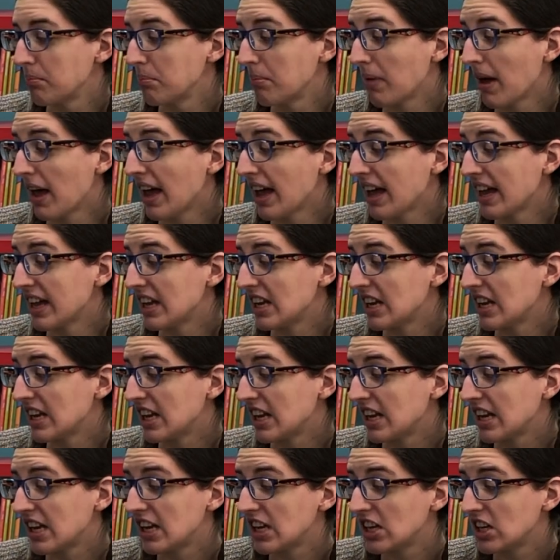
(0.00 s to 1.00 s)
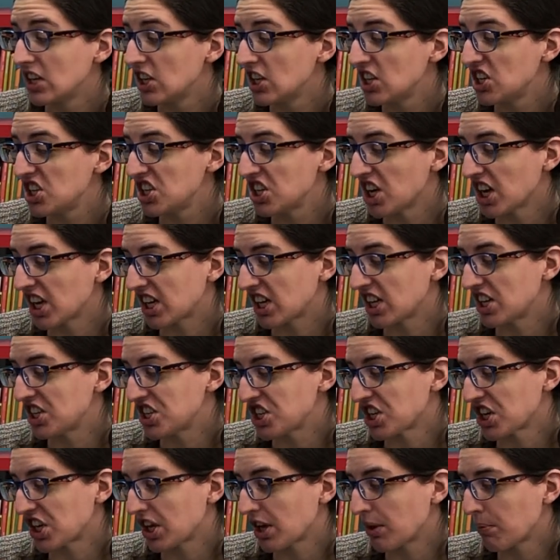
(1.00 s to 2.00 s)
But chicka
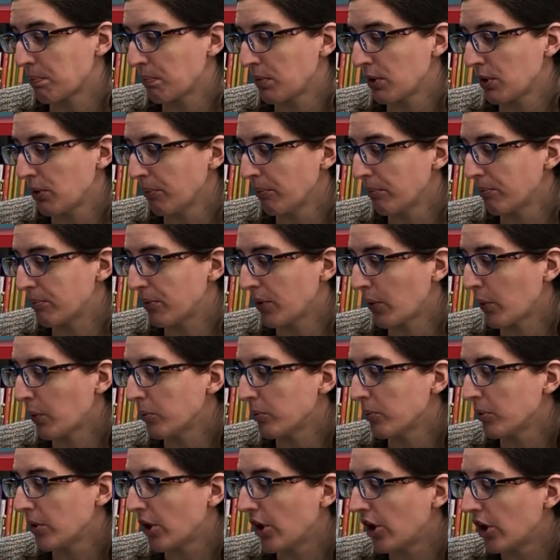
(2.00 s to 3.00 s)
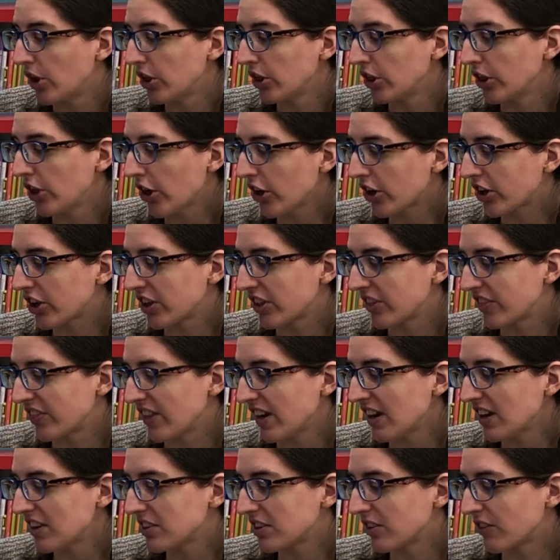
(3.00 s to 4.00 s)
chicka boom boom, look,
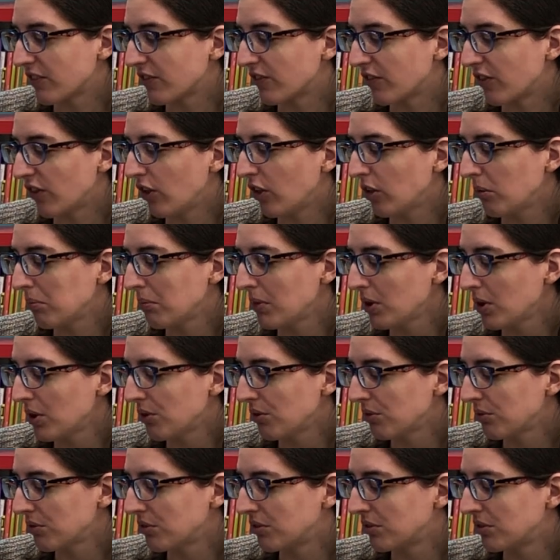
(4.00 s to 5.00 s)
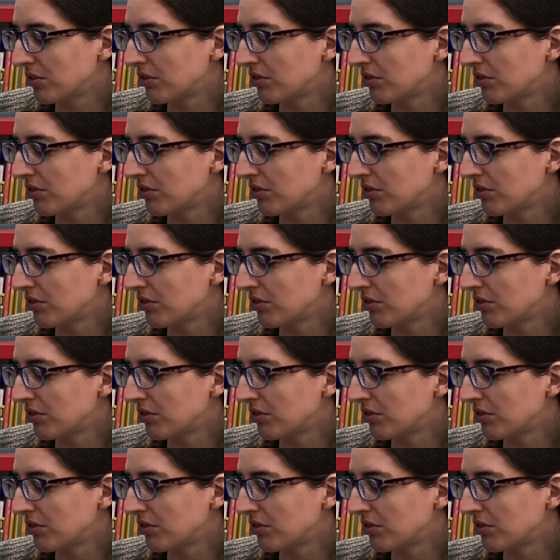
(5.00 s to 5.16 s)
there's a full moon.